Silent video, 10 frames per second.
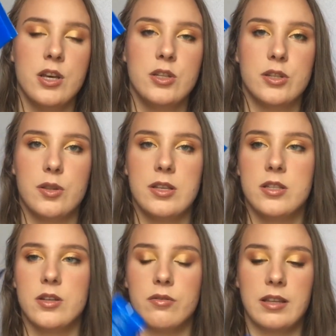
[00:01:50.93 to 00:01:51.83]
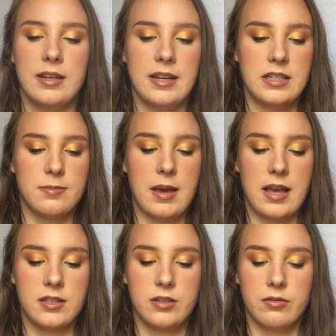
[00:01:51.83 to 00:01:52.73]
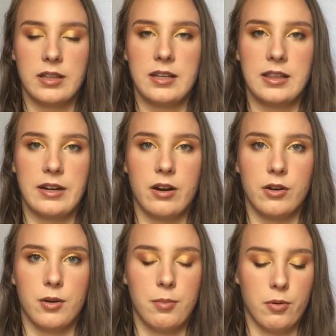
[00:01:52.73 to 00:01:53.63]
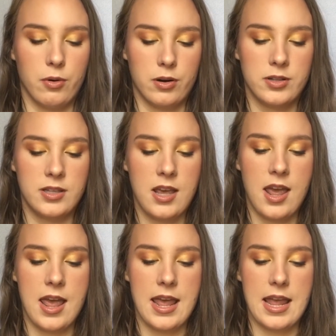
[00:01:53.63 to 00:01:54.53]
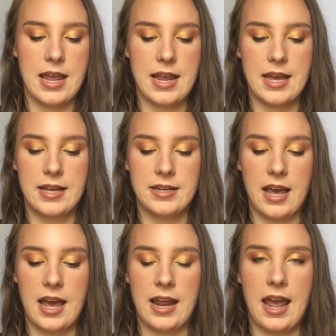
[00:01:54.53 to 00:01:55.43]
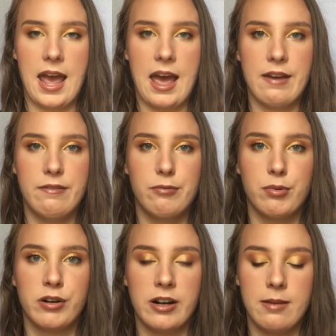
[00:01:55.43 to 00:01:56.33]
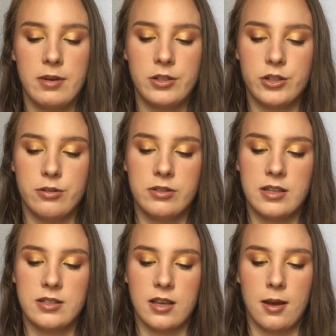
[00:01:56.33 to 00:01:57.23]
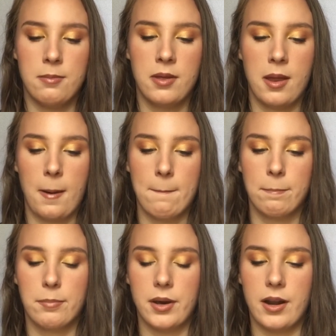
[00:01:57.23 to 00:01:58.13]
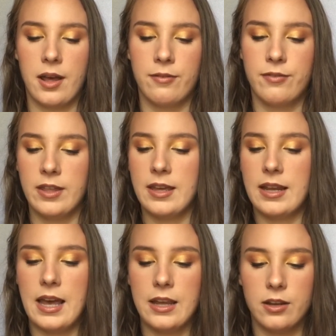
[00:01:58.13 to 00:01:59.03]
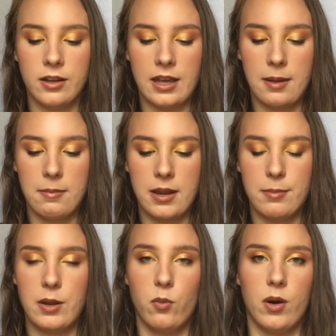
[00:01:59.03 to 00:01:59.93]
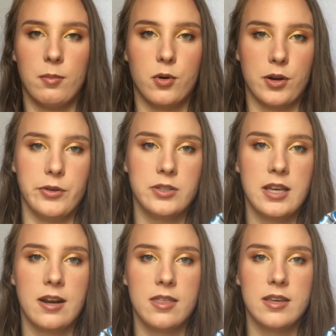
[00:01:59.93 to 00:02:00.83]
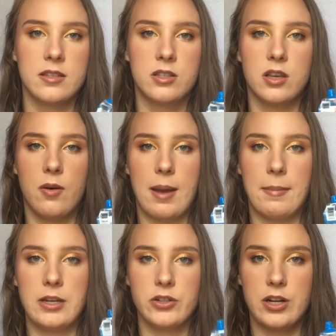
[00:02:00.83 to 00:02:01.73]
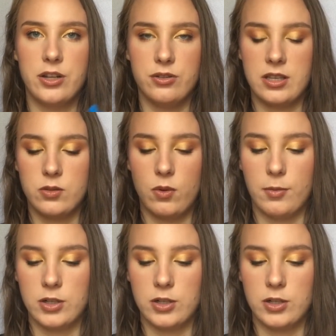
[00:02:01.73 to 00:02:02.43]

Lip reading: So this is a really nice mask to really clear out your pores. And I have pretty much used this up, but I feel like I could get maybe one more use out of this, so I might try to use this one more